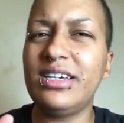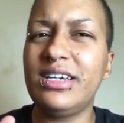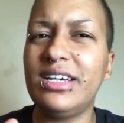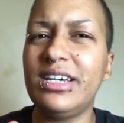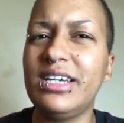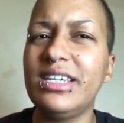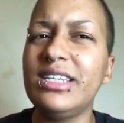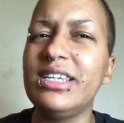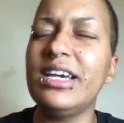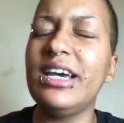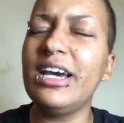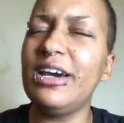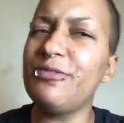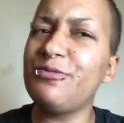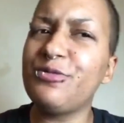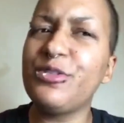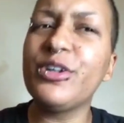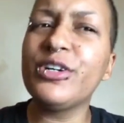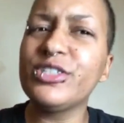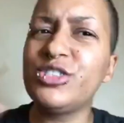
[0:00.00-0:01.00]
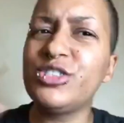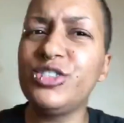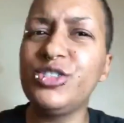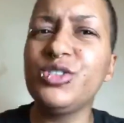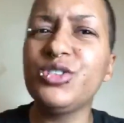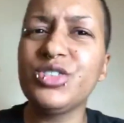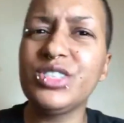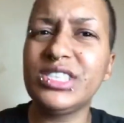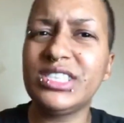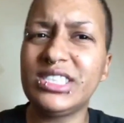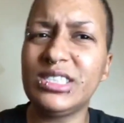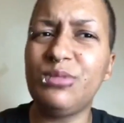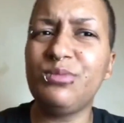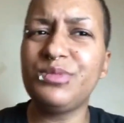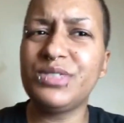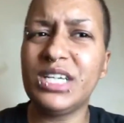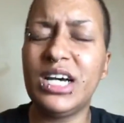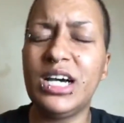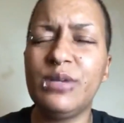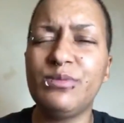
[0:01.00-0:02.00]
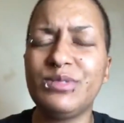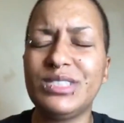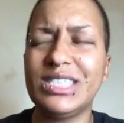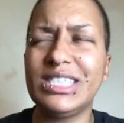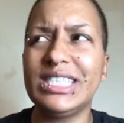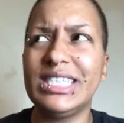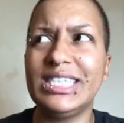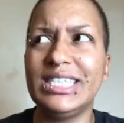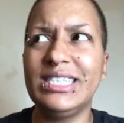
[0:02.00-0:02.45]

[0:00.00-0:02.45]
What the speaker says: it at first usually sometimes it